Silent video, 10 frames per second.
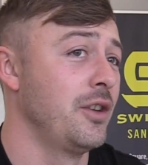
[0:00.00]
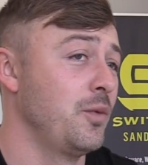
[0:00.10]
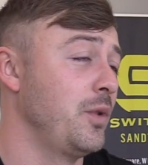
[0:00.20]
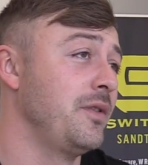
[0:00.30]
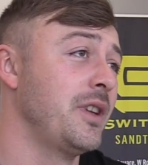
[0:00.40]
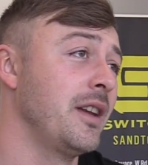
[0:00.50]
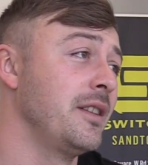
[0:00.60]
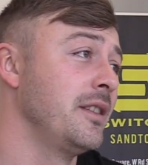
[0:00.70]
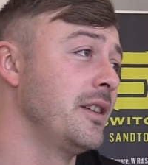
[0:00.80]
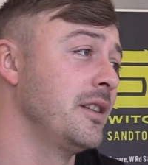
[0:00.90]
We've
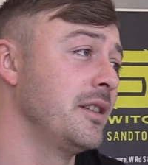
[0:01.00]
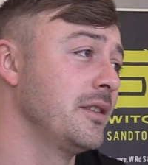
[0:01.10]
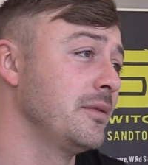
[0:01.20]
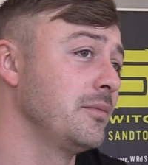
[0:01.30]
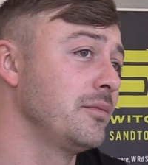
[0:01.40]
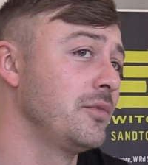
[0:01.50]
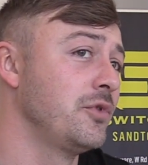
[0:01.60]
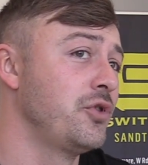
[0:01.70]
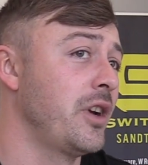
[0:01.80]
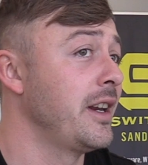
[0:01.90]
done
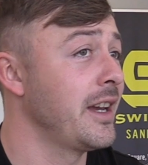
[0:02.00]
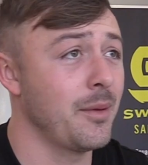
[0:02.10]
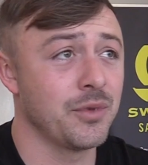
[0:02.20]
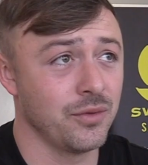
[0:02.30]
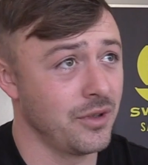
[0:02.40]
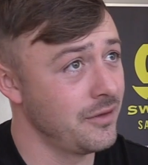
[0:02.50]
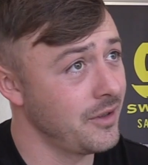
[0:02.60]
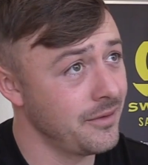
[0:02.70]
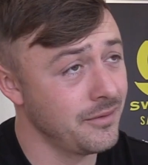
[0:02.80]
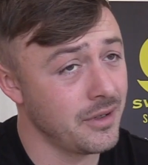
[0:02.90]
training camps all
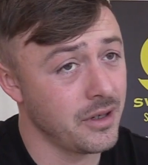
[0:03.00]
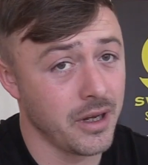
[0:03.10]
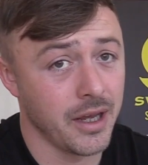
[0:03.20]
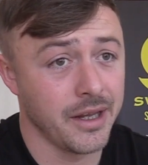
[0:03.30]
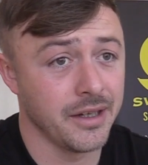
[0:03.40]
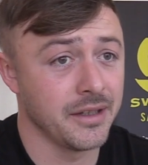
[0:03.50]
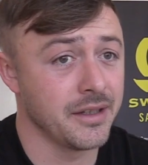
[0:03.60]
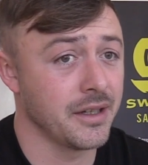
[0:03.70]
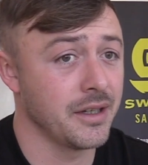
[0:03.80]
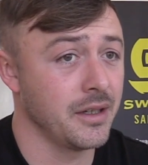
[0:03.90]
over,
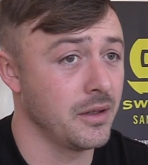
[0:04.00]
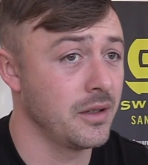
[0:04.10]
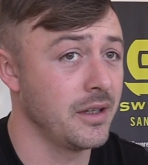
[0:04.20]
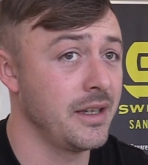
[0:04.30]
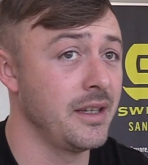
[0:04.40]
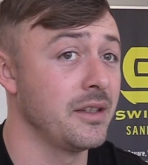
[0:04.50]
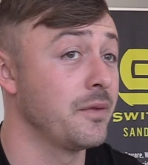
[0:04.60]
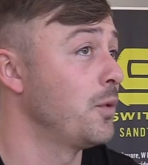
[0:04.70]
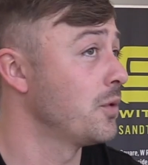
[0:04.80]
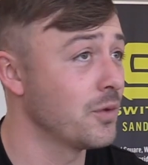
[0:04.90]
and he's
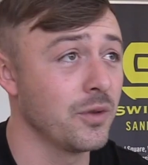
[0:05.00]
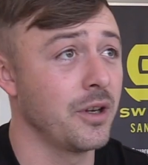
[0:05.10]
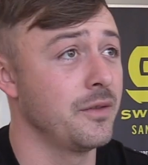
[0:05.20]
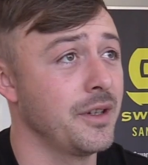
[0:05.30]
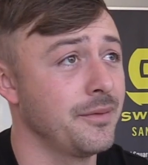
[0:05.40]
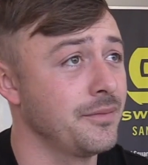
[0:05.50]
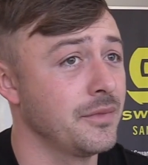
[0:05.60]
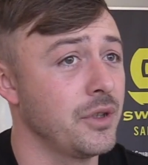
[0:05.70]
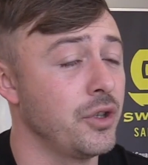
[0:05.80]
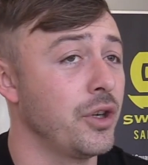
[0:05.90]
fought all over.
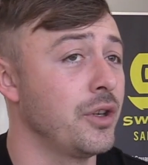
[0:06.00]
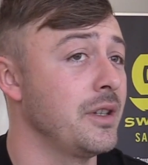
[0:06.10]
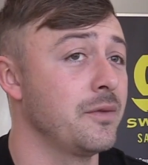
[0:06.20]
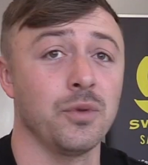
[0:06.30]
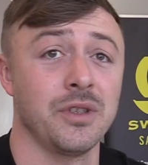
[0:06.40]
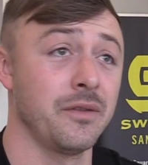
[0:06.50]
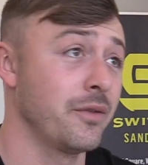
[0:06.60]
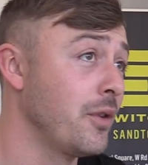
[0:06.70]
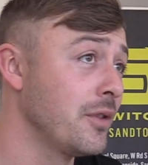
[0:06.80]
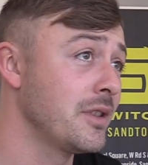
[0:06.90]
He's fought in
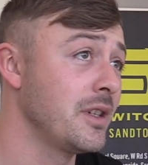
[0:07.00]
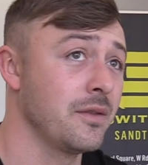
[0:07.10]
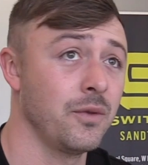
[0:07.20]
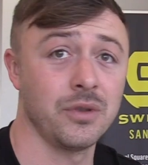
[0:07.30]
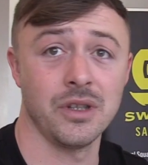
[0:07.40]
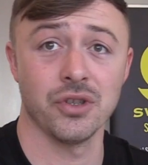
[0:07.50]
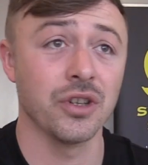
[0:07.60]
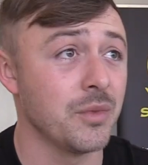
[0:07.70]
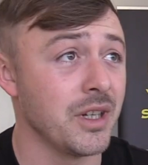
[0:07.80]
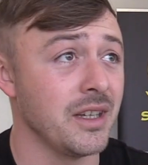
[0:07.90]
France, he's fought in
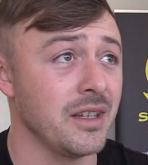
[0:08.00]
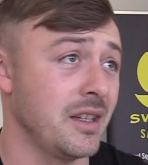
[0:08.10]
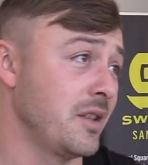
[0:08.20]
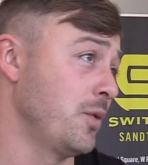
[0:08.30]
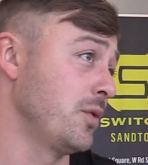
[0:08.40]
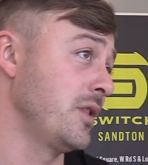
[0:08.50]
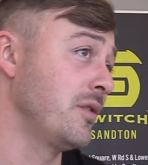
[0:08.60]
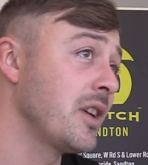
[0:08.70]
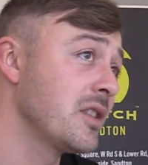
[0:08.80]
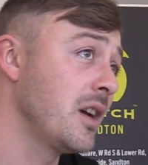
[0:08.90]
Germany, he's fought
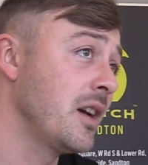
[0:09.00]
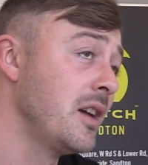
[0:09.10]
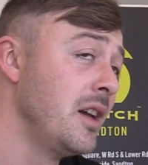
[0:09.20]
in Russia.